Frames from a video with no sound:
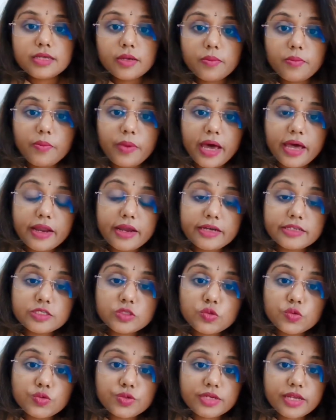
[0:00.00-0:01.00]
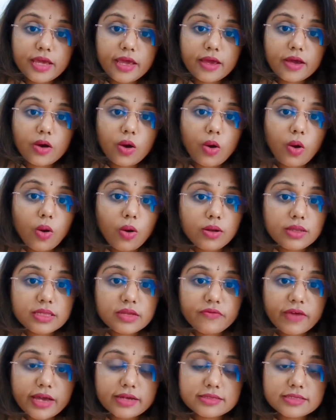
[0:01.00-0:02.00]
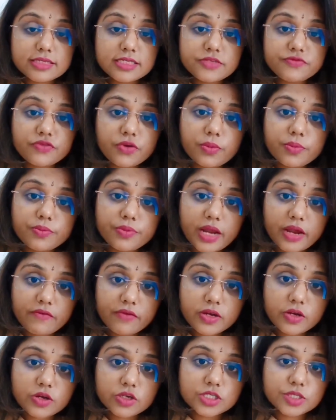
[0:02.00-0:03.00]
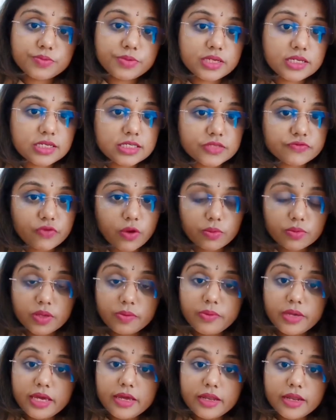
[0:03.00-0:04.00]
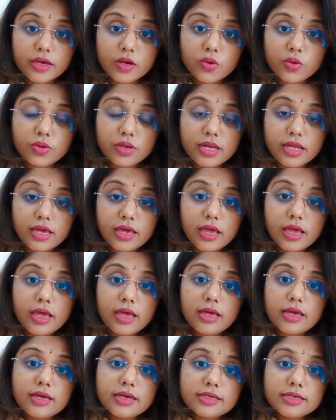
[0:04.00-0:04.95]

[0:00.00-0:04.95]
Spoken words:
Some parents do take all the vaccines from private hospitals from the beginning only.